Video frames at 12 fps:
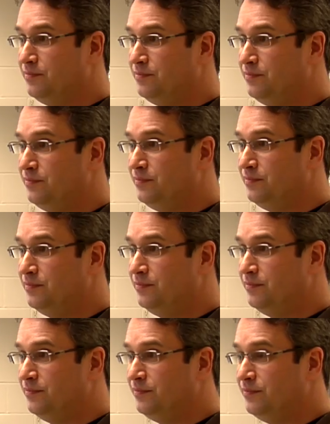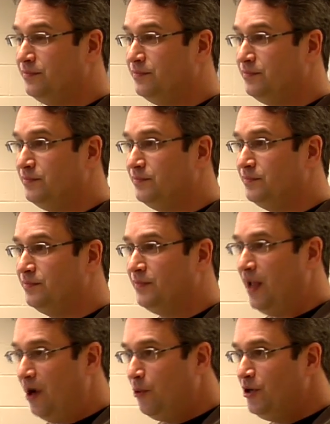and I became
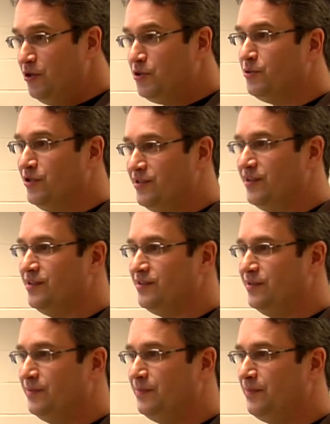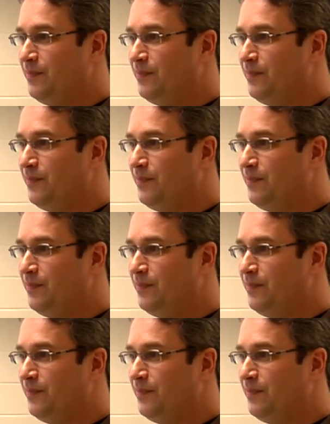obsessed really